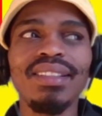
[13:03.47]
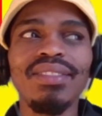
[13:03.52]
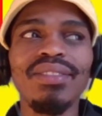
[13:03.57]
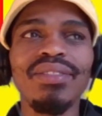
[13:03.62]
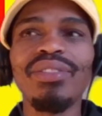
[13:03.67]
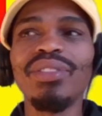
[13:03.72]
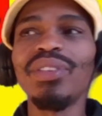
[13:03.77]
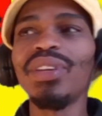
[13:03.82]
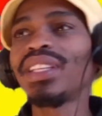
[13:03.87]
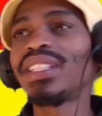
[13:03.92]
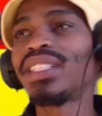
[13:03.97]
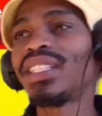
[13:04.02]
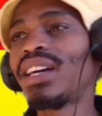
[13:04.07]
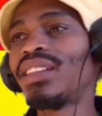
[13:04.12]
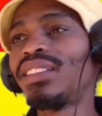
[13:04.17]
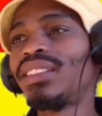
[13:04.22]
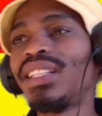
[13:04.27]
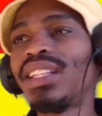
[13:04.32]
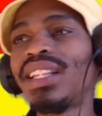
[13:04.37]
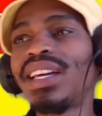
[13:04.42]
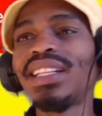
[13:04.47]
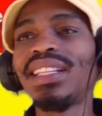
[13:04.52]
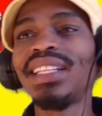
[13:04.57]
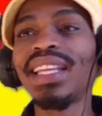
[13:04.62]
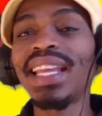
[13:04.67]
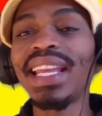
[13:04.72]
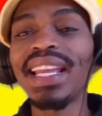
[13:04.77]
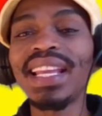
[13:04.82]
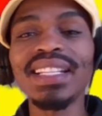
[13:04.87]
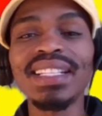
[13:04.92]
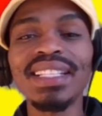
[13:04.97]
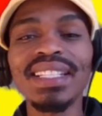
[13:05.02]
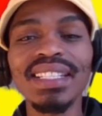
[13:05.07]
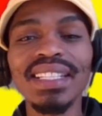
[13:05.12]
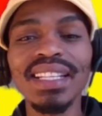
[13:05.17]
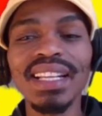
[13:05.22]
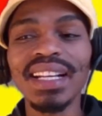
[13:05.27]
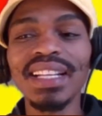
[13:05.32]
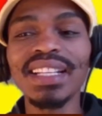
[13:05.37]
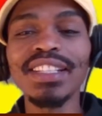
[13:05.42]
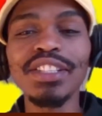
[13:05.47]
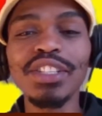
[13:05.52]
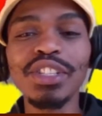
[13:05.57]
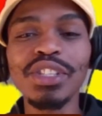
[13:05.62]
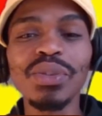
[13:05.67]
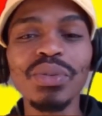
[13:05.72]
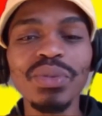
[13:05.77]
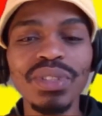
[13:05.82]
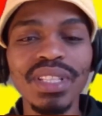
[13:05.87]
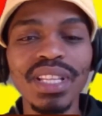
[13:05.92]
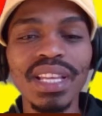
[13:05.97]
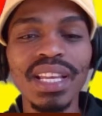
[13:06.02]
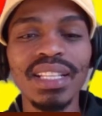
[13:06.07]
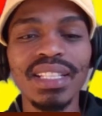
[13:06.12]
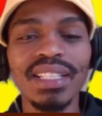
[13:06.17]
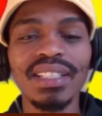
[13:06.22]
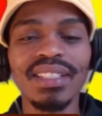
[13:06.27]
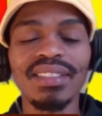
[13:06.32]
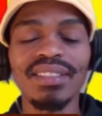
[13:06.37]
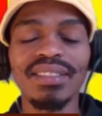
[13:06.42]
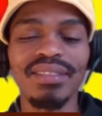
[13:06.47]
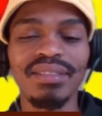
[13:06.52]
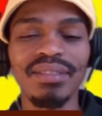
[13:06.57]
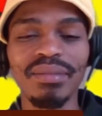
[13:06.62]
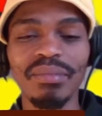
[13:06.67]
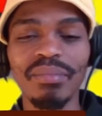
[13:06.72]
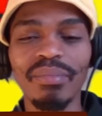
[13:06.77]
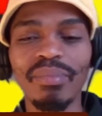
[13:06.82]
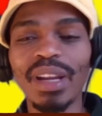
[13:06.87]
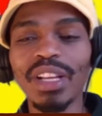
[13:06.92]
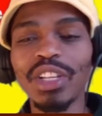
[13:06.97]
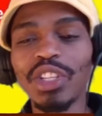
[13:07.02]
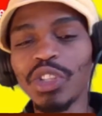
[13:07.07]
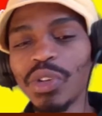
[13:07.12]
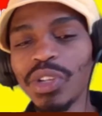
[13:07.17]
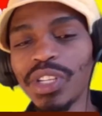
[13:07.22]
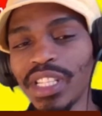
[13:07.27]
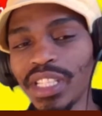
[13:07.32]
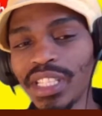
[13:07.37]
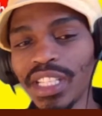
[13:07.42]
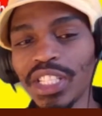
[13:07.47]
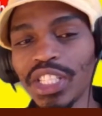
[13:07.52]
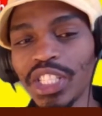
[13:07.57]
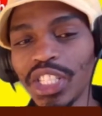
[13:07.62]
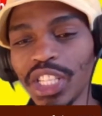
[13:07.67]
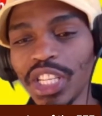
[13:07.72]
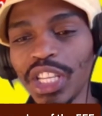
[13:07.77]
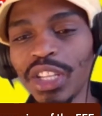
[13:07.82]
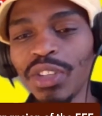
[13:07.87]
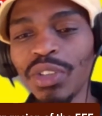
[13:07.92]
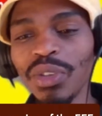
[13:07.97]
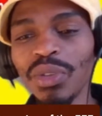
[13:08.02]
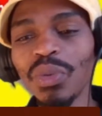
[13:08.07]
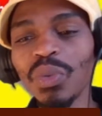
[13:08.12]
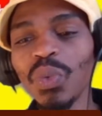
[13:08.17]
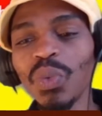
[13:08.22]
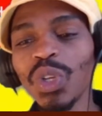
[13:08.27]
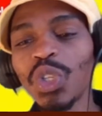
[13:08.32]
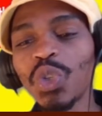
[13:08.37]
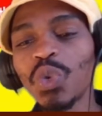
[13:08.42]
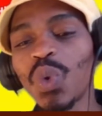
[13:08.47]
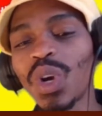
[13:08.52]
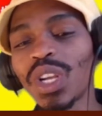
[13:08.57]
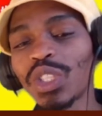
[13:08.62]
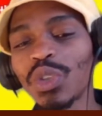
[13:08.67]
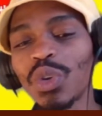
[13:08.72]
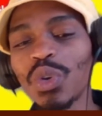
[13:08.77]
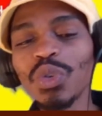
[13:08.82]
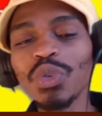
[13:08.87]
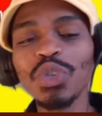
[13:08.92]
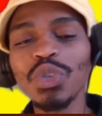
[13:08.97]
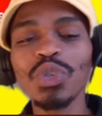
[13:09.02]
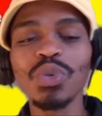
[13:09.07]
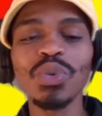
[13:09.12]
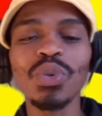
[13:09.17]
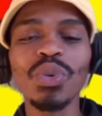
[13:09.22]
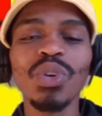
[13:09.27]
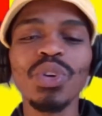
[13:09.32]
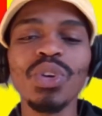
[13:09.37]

a few years down the line, the ANC really shows that by joining the GNU, which was also